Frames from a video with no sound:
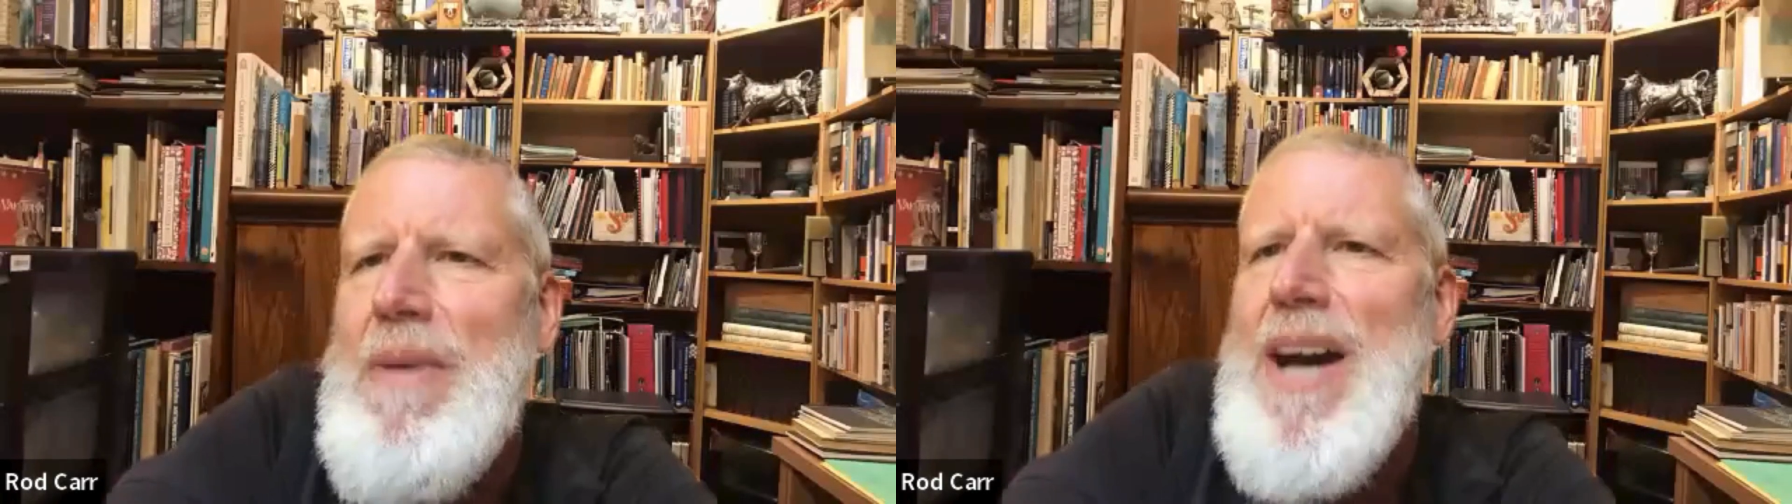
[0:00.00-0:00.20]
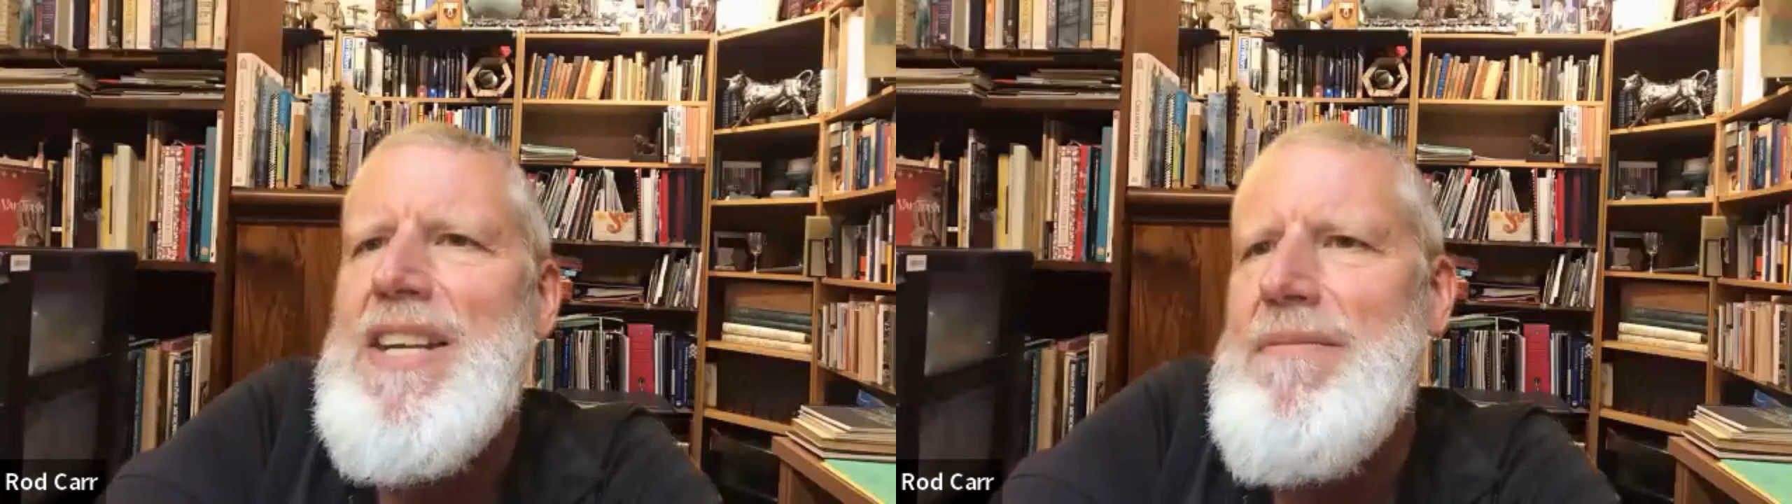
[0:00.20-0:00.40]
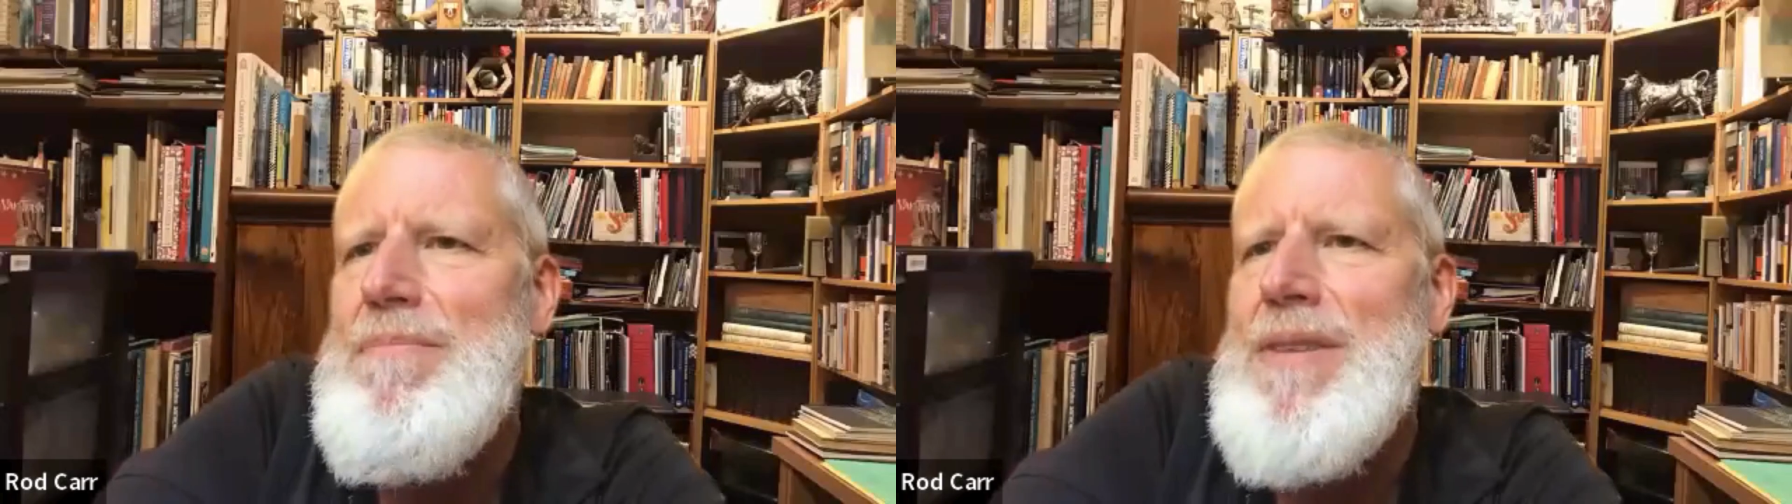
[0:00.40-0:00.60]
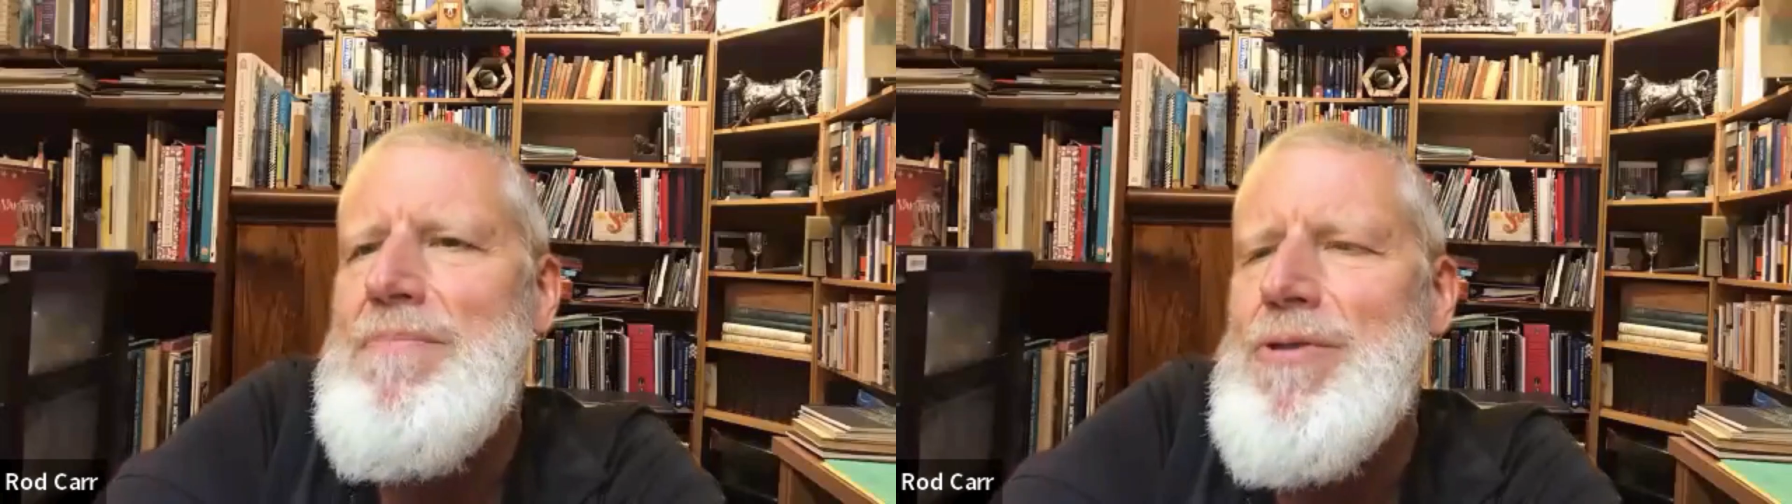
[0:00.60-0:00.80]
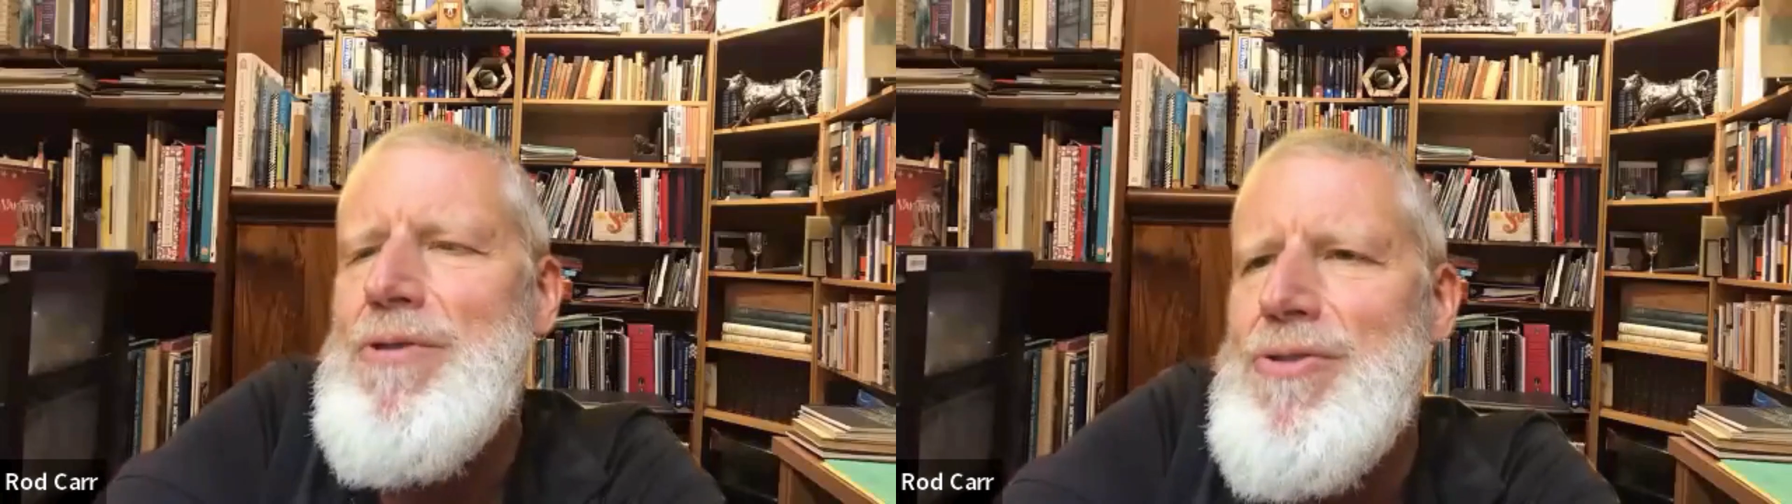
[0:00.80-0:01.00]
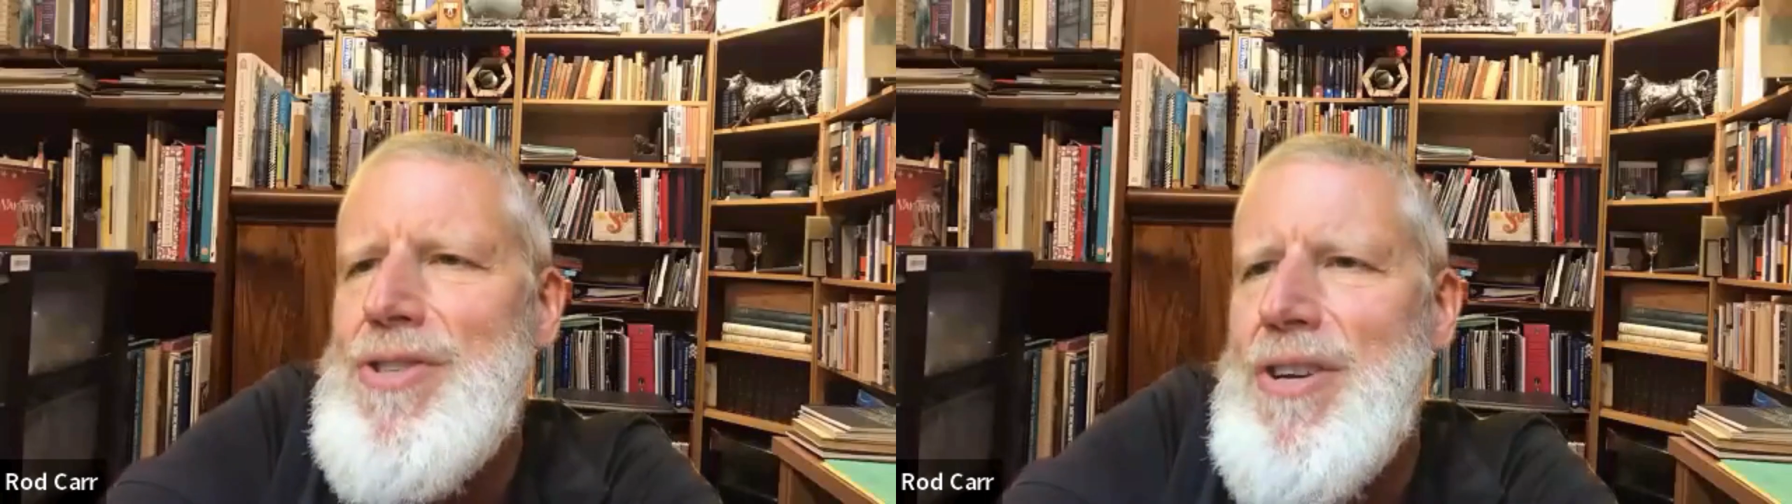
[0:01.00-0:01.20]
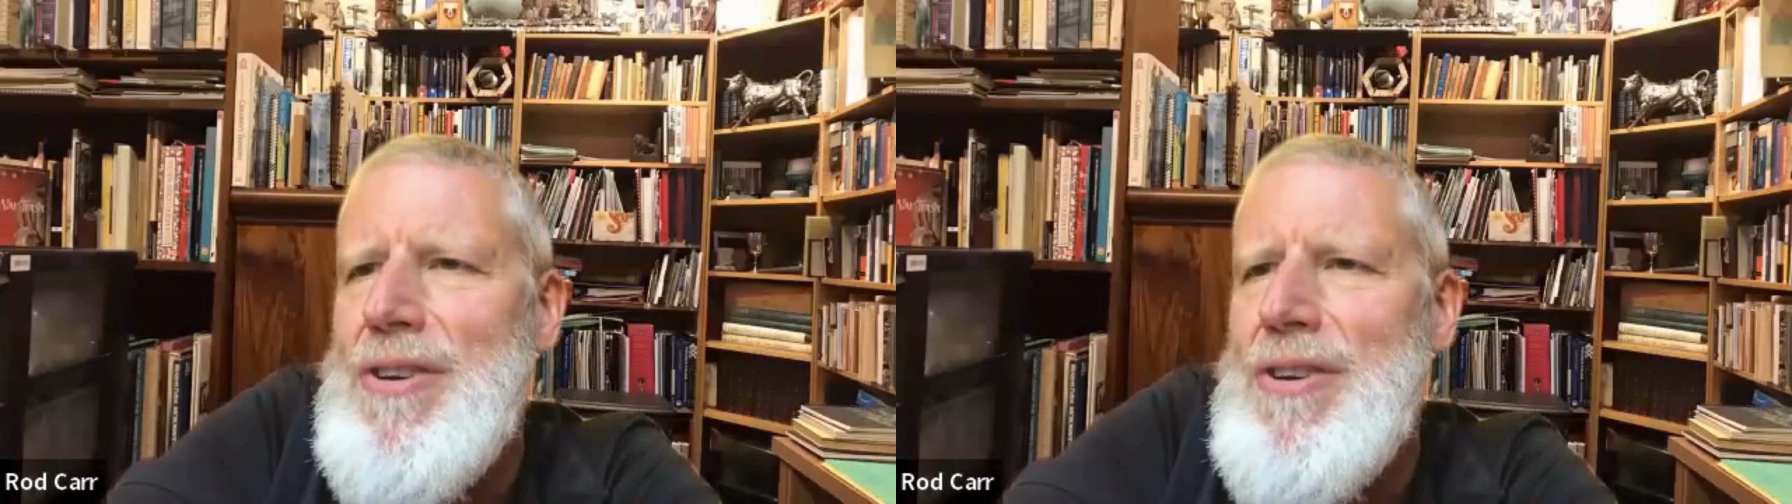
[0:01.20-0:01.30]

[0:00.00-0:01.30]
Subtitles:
might have been produced